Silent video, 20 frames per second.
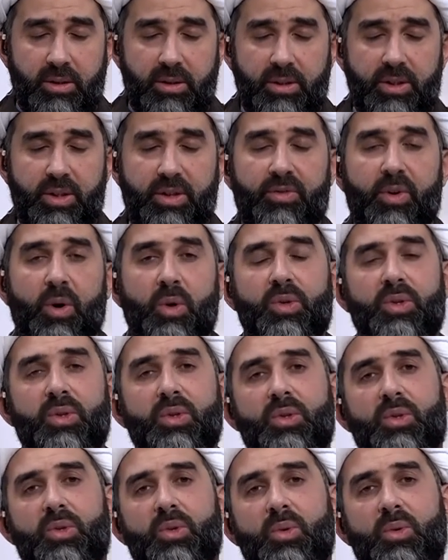devoted
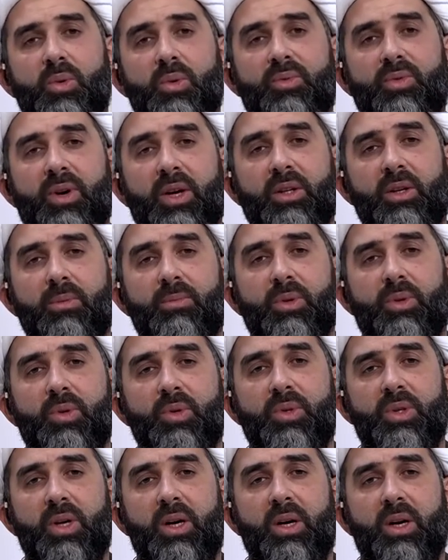to Fatima
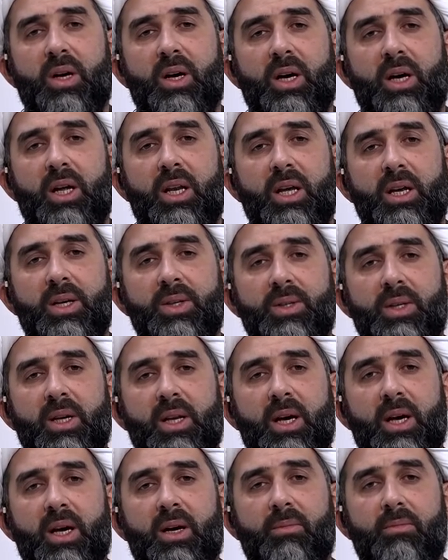al-Zahra alayhi
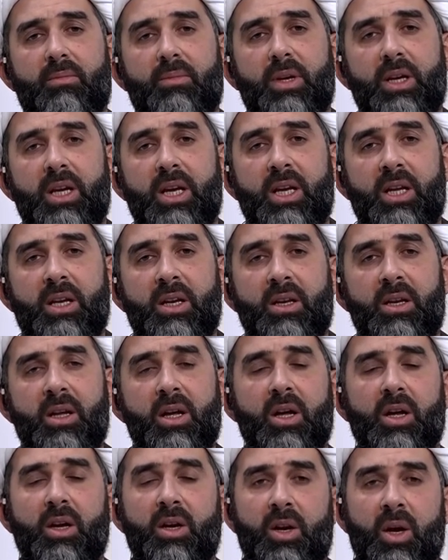salam, in
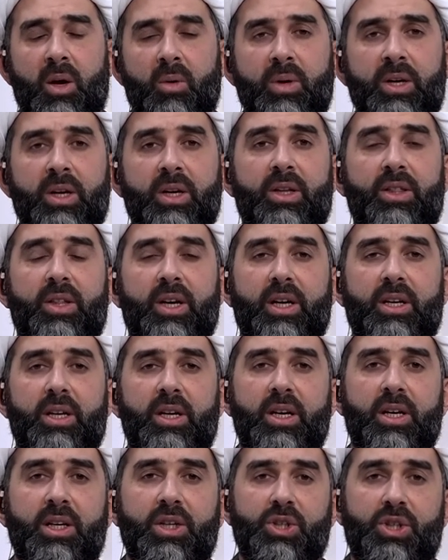knowing that
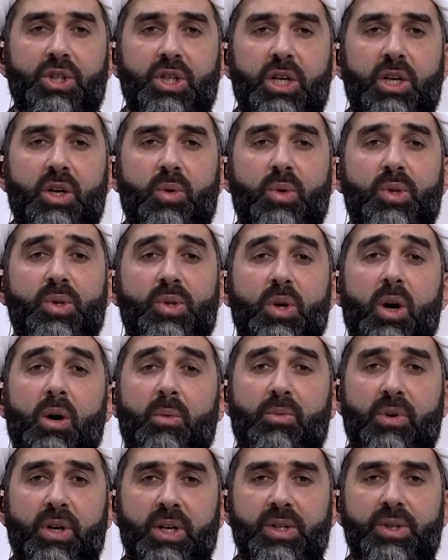she was
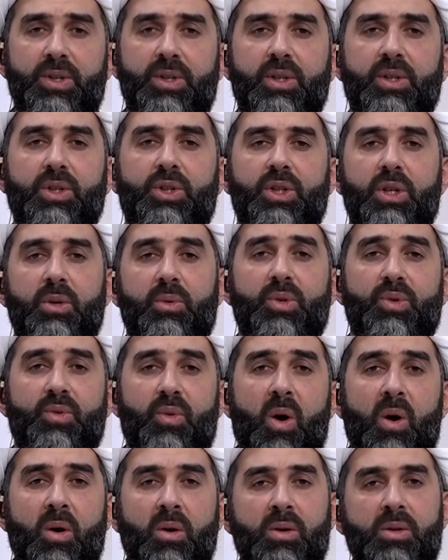oppressed and she was
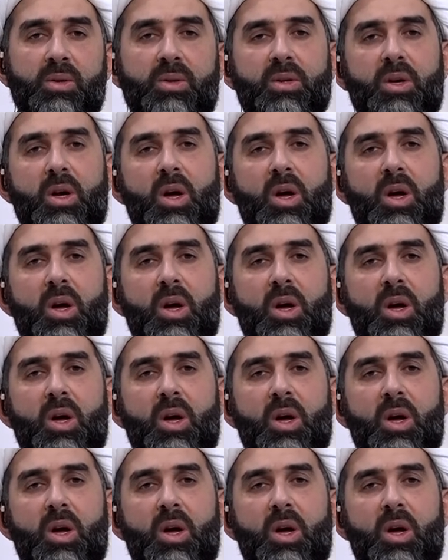wronged